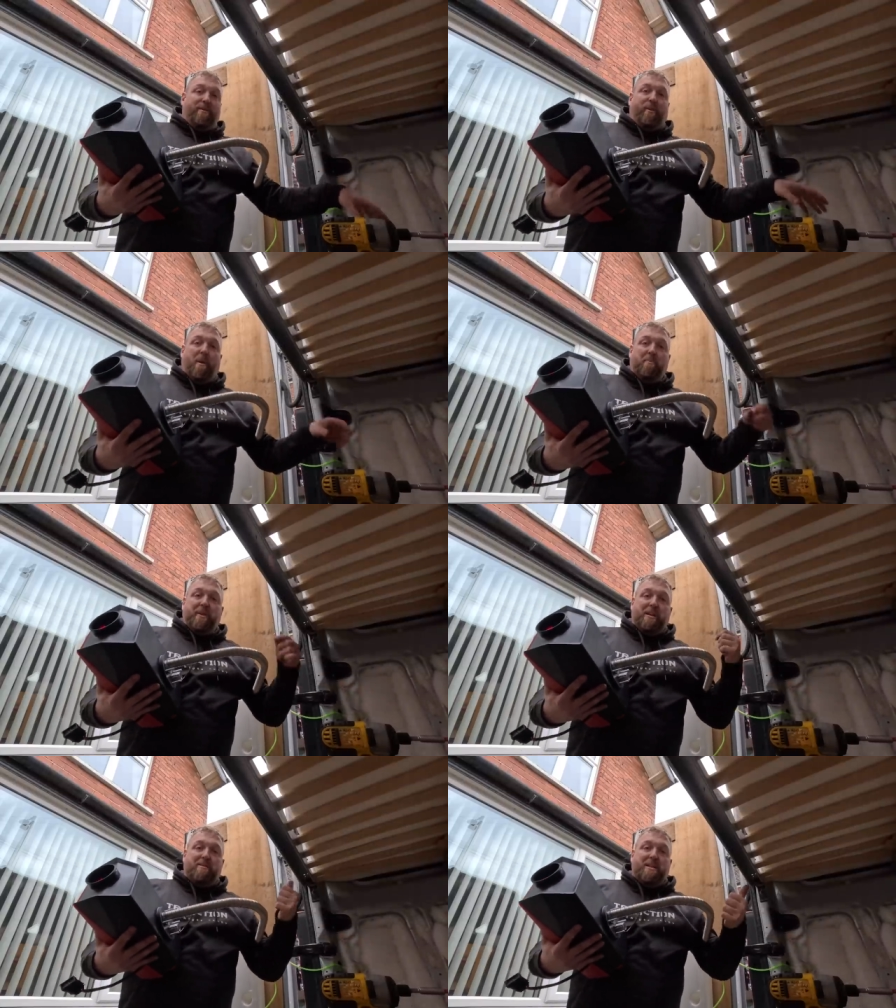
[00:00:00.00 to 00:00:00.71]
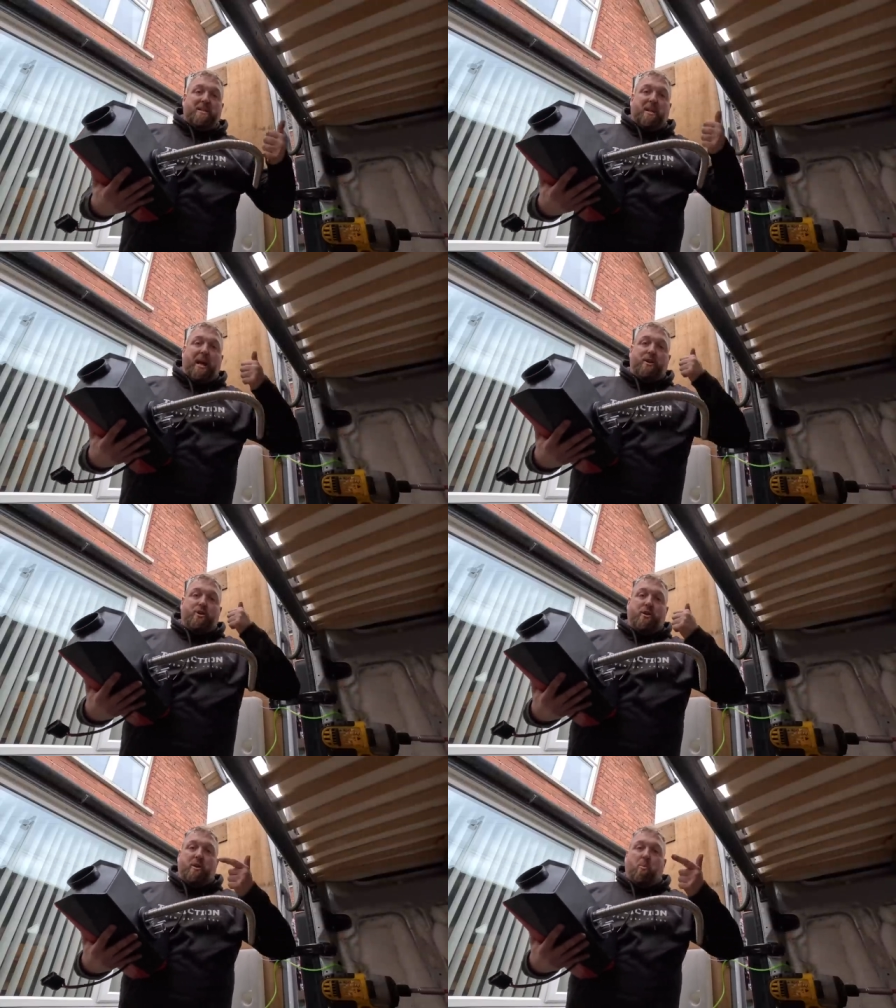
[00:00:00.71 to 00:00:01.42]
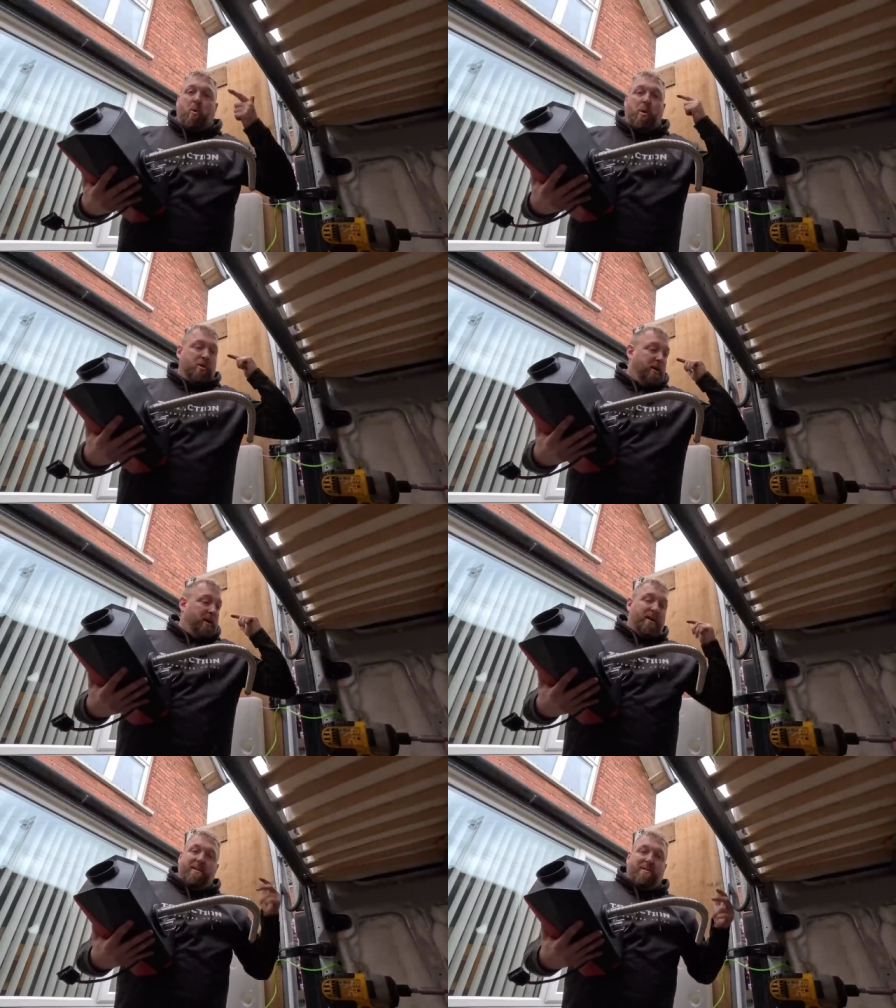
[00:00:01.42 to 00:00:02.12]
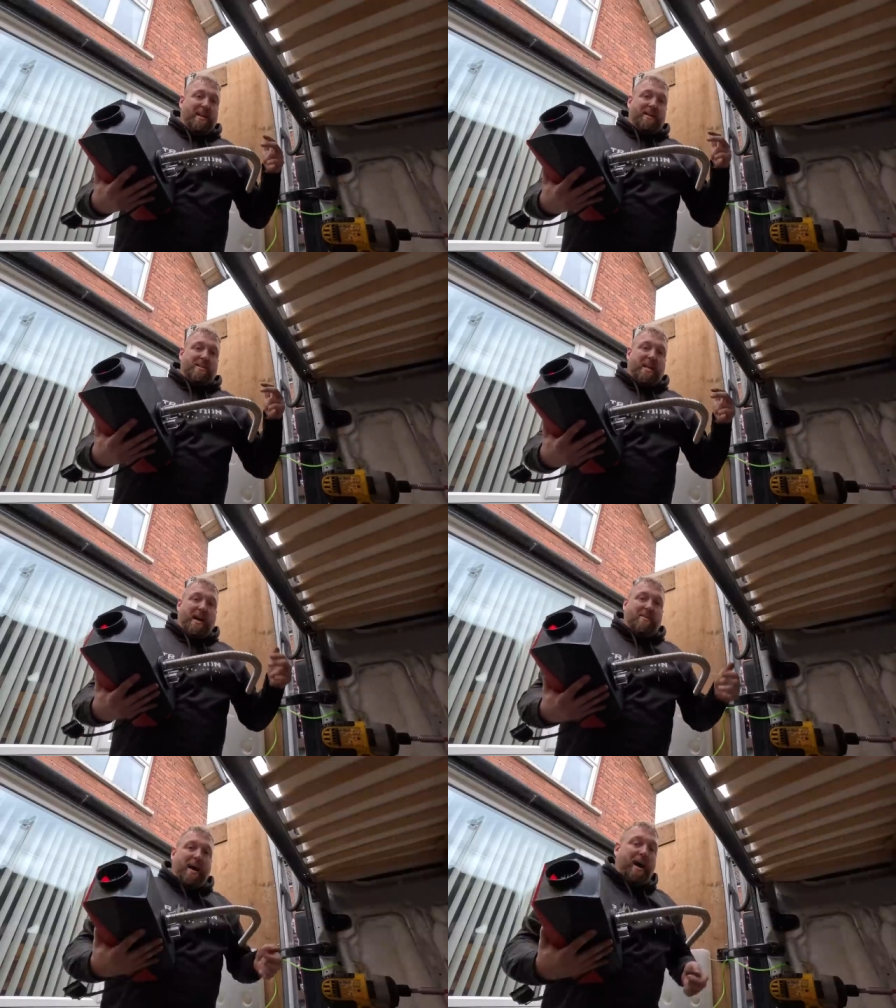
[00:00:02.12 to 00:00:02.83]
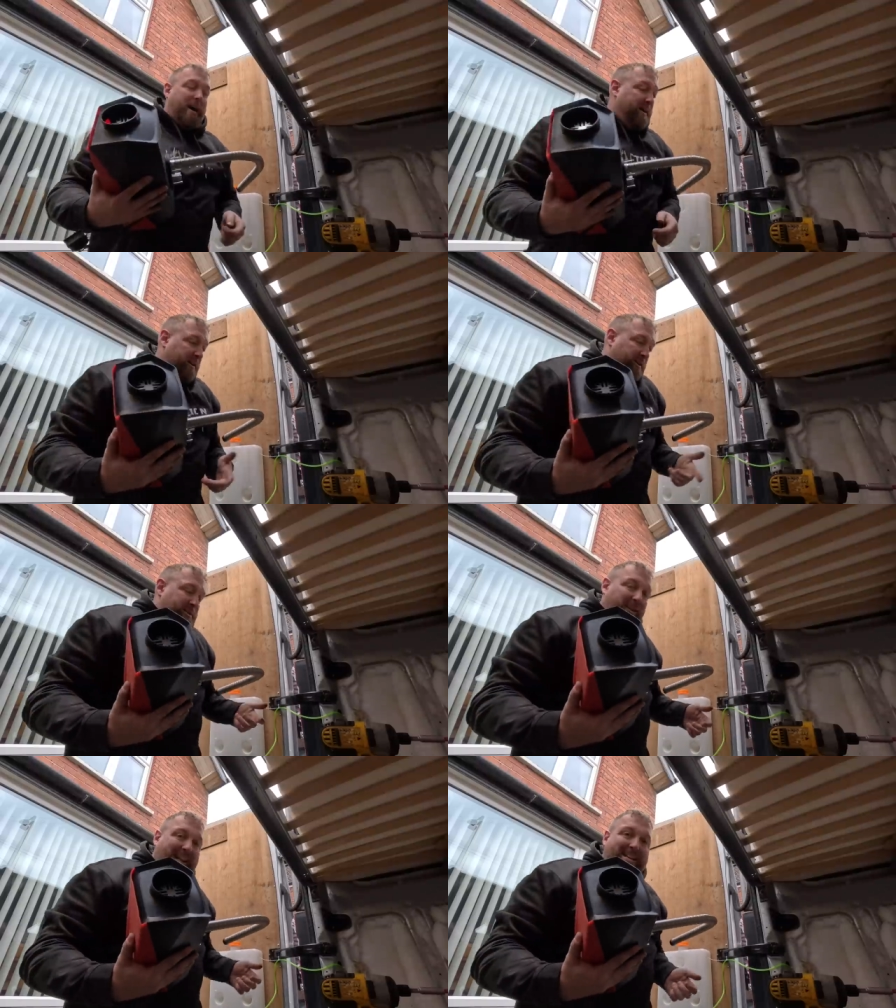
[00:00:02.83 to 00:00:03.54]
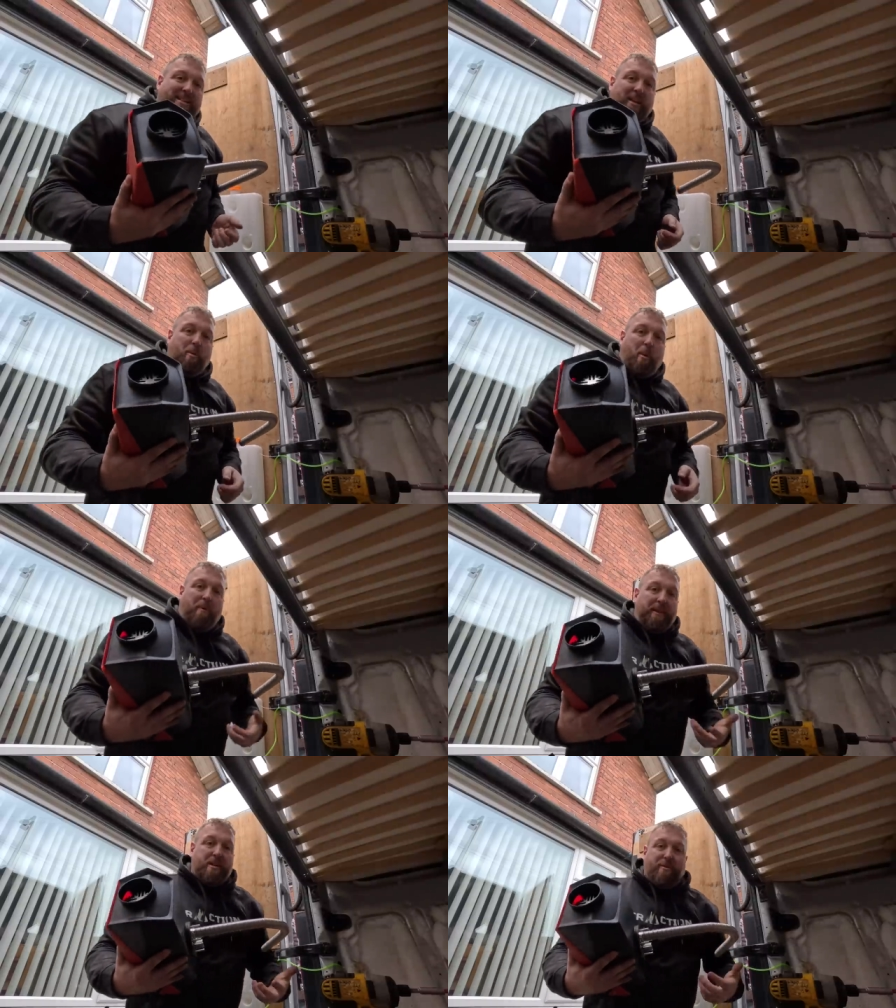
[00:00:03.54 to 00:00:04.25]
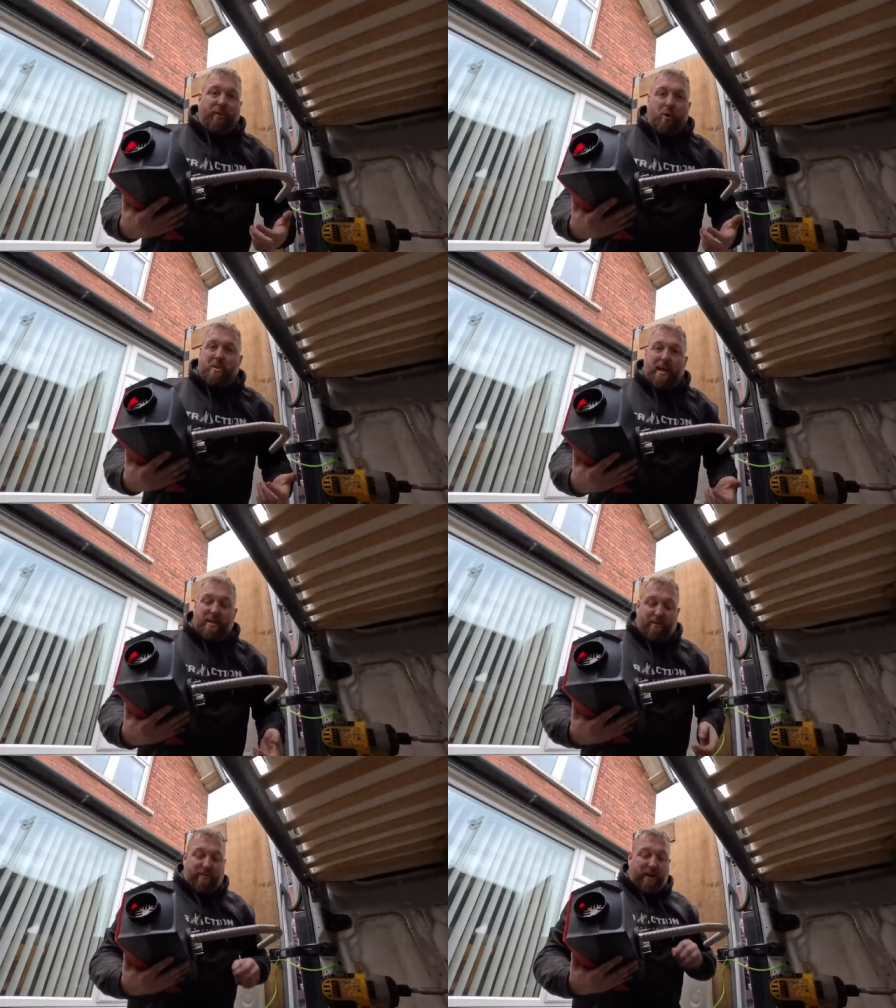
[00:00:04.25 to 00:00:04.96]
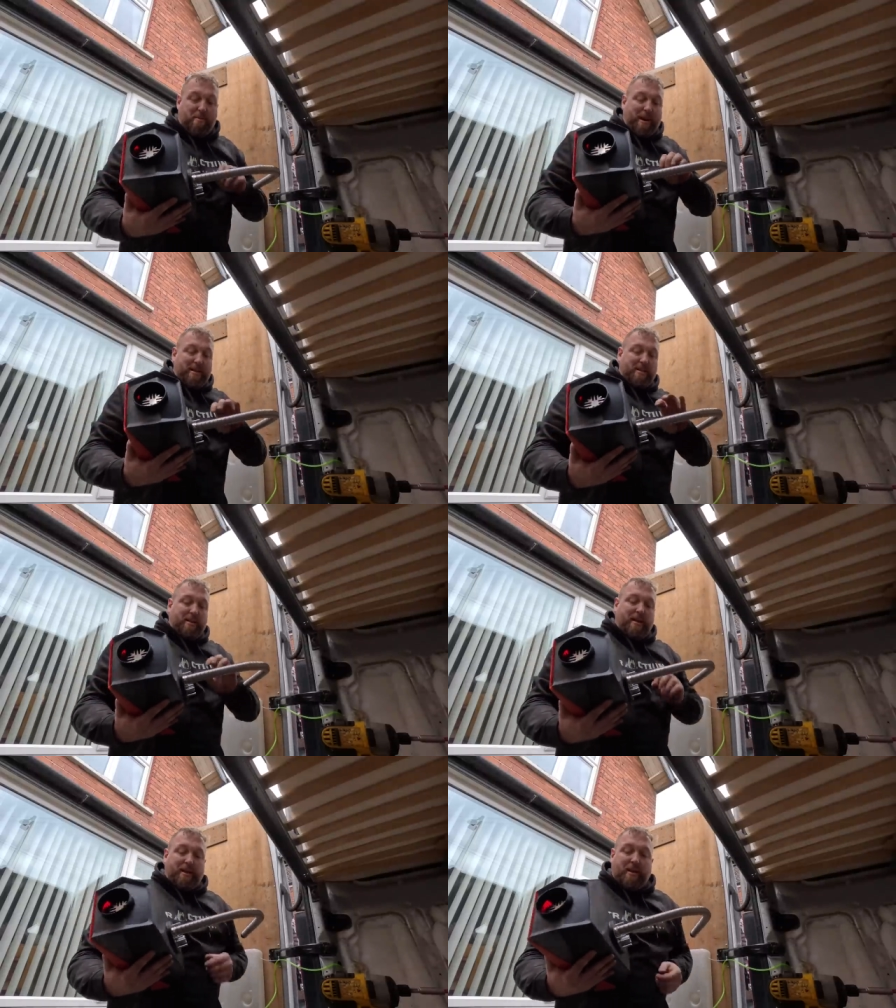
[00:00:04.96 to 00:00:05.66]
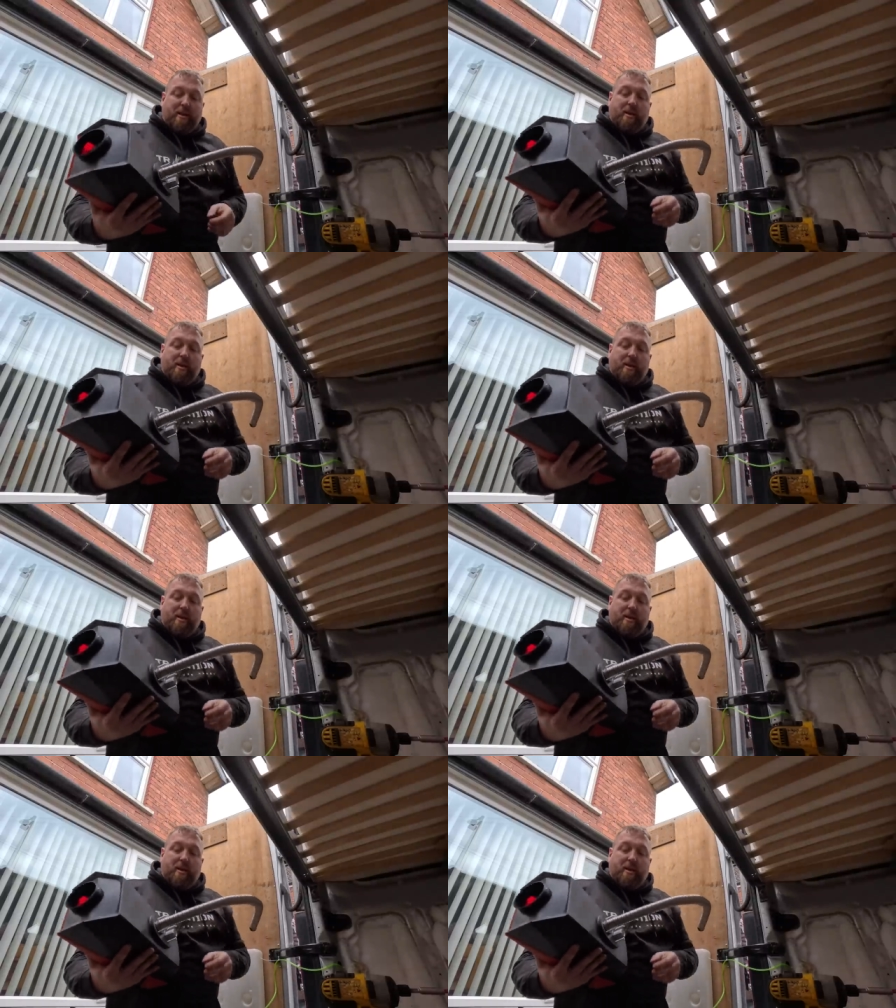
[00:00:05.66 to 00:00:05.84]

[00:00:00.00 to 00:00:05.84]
from your insulation, your wood, things like that, because last thing you want is your floor setting on fire, basically.